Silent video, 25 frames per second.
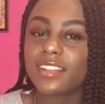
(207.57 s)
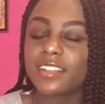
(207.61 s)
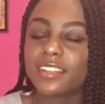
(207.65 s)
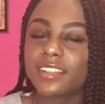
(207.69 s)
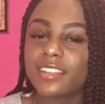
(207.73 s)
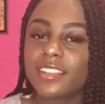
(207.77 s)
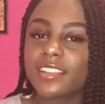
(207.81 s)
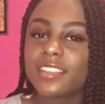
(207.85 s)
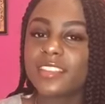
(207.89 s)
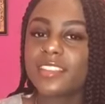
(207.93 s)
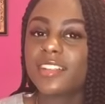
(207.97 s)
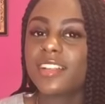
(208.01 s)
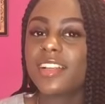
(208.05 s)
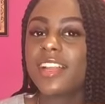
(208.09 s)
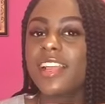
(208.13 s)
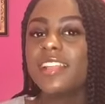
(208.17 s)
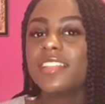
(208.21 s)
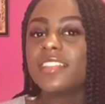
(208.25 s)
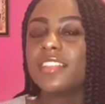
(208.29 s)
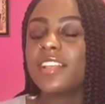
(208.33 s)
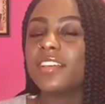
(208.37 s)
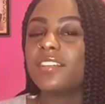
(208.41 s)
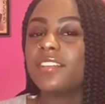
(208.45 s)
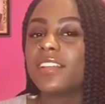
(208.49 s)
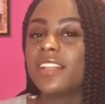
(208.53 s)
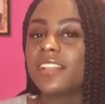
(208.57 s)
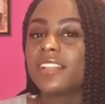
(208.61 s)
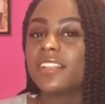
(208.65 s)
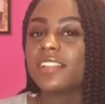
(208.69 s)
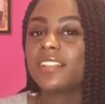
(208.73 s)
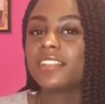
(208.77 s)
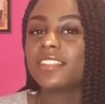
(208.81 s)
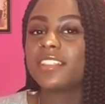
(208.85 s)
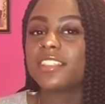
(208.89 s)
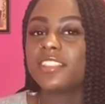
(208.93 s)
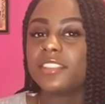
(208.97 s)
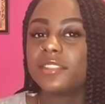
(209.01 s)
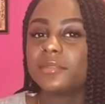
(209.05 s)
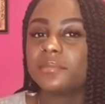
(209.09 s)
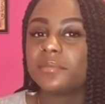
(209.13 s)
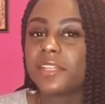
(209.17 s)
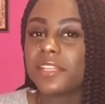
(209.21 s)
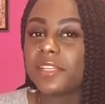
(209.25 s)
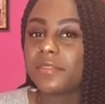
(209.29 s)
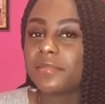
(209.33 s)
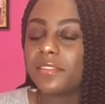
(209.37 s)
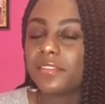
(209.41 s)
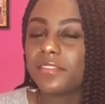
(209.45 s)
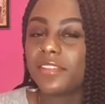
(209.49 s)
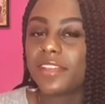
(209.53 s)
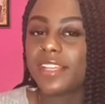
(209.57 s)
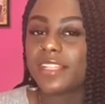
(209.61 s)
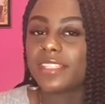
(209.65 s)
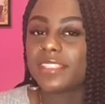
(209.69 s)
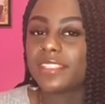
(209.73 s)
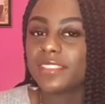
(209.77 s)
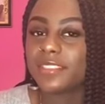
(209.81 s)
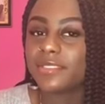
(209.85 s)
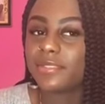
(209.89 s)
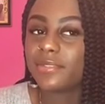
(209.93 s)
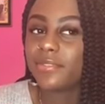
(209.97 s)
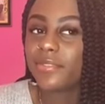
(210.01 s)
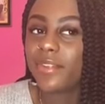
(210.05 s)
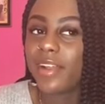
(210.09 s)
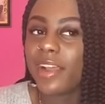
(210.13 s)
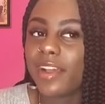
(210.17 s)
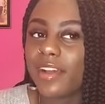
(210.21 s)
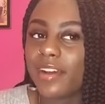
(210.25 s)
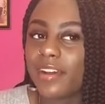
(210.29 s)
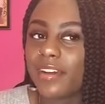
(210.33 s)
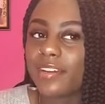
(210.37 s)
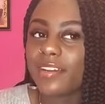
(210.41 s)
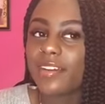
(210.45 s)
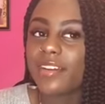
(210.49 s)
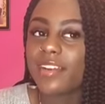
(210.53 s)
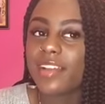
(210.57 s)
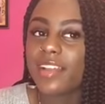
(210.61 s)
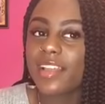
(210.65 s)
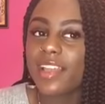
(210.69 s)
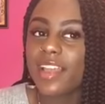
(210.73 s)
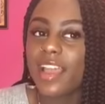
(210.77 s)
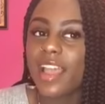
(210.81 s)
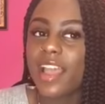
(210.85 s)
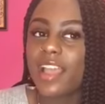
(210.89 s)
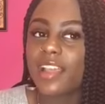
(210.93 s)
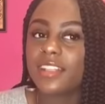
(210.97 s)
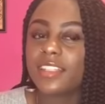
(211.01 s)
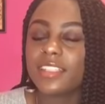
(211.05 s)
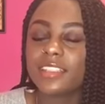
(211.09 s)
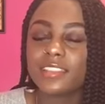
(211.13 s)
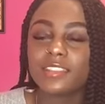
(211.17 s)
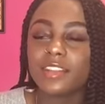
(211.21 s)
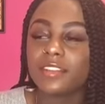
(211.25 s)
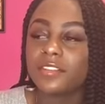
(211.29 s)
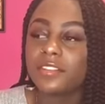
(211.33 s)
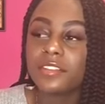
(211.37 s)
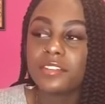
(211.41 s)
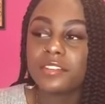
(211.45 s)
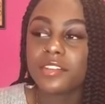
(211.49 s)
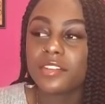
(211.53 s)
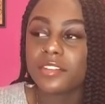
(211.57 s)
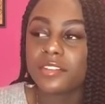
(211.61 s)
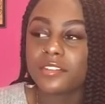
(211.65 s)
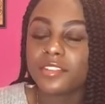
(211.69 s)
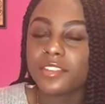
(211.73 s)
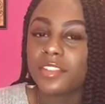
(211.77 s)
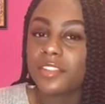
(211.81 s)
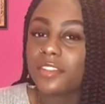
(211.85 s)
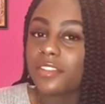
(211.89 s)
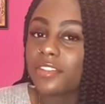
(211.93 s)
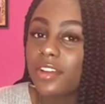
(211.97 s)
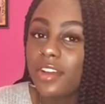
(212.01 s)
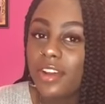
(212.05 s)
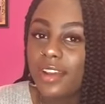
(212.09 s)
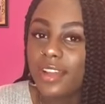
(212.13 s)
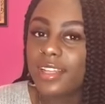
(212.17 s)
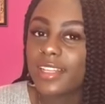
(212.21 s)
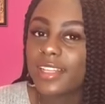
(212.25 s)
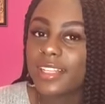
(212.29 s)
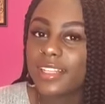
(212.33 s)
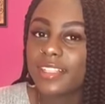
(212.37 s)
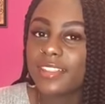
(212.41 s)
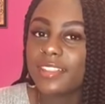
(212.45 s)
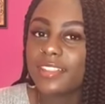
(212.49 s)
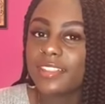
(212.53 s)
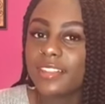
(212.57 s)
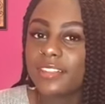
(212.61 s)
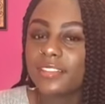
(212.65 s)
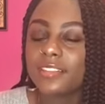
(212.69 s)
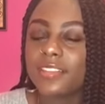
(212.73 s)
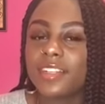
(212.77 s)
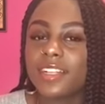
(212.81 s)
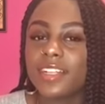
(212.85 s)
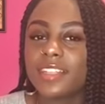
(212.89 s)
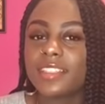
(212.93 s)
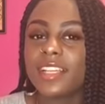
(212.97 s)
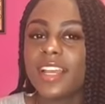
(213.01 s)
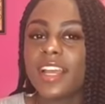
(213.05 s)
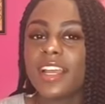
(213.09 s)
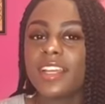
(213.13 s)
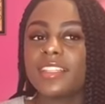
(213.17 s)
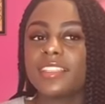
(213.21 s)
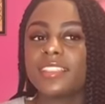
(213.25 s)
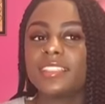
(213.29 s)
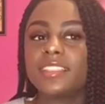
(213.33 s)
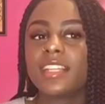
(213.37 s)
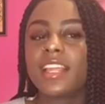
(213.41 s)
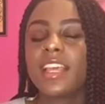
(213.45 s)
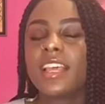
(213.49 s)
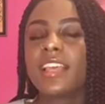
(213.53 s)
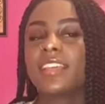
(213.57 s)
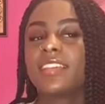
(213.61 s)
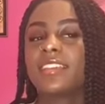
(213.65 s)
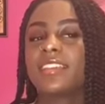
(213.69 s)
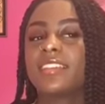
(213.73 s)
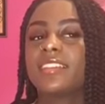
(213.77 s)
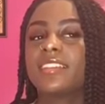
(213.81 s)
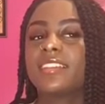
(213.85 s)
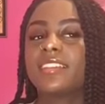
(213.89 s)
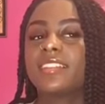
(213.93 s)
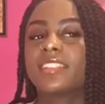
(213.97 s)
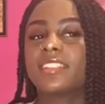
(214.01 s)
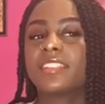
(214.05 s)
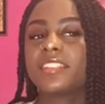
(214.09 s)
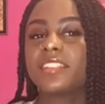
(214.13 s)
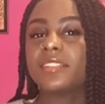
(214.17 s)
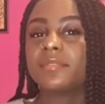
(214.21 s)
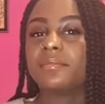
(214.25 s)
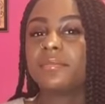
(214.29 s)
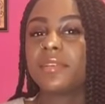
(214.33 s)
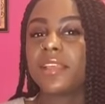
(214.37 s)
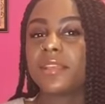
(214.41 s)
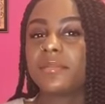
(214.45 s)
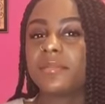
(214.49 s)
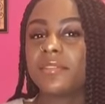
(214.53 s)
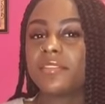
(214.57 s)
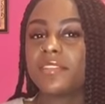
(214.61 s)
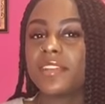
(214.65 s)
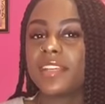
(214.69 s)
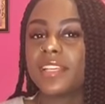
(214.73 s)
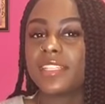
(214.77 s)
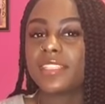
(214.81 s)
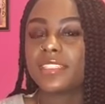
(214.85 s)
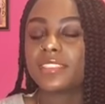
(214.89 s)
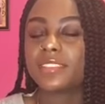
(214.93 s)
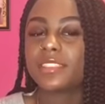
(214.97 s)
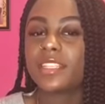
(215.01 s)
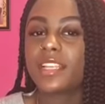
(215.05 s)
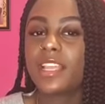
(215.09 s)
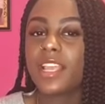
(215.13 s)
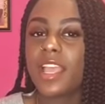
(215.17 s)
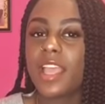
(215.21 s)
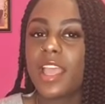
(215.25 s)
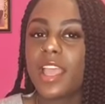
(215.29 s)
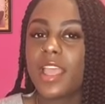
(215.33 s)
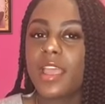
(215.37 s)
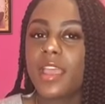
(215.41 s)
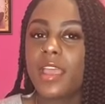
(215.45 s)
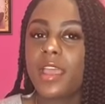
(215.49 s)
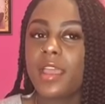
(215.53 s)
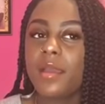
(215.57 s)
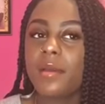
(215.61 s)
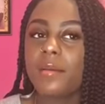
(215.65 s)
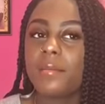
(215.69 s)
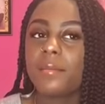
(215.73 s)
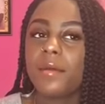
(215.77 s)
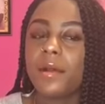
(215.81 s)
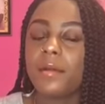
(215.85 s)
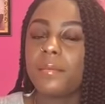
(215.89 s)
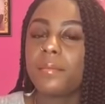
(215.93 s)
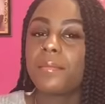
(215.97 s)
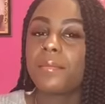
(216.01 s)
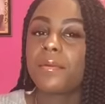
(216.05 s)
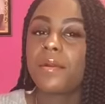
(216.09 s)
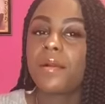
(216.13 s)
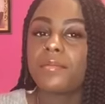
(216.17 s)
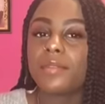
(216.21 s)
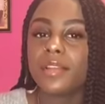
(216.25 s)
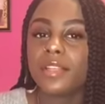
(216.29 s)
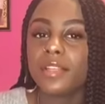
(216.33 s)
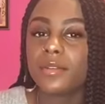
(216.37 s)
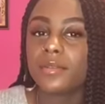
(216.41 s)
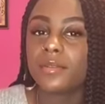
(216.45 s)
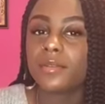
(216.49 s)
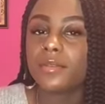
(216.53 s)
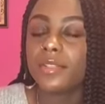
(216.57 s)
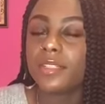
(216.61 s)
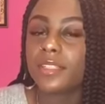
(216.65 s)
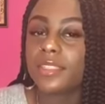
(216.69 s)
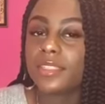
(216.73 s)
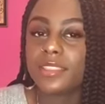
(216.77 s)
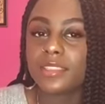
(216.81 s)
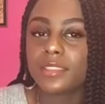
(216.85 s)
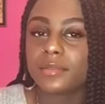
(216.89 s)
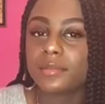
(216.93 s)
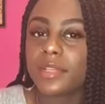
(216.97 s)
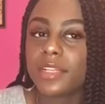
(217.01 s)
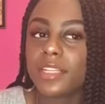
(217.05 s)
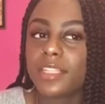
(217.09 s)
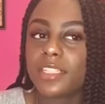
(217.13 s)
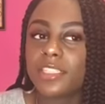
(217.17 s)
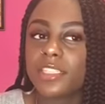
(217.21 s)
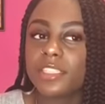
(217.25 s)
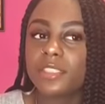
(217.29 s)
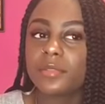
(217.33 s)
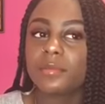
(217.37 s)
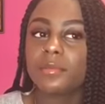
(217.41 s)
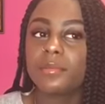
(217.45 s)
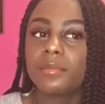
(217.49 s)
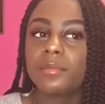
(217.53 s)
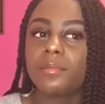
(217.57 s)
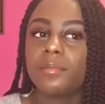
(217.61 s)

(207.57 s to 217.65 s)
Because you're like, you have like a cute baby face as well. There's nothing wrong with you, you're not ugly, you're nothing like that. It's like a cute baby face. But I probably wouldn't smash.